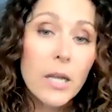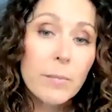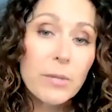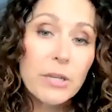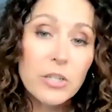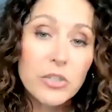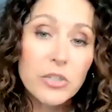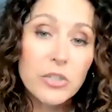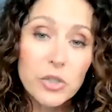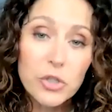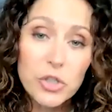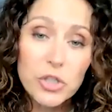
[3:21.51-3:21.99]

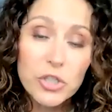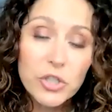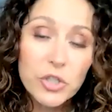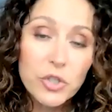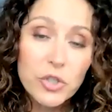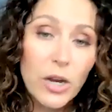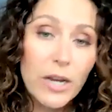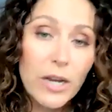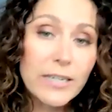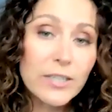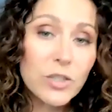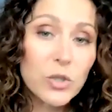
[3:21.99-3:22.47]
because you're just
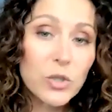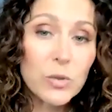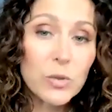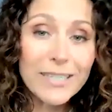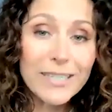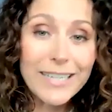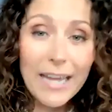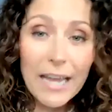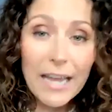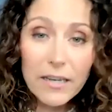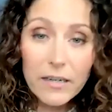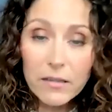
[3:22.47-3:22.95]
trying to
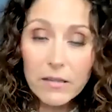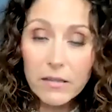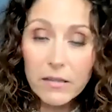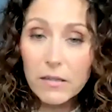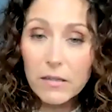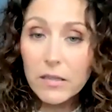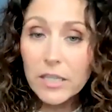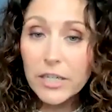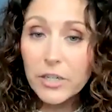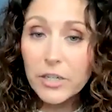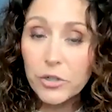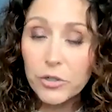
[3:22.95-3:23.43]
get the
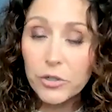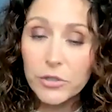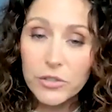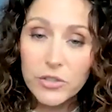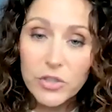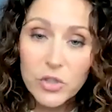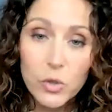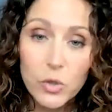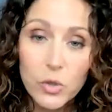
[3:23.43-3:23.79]
clickers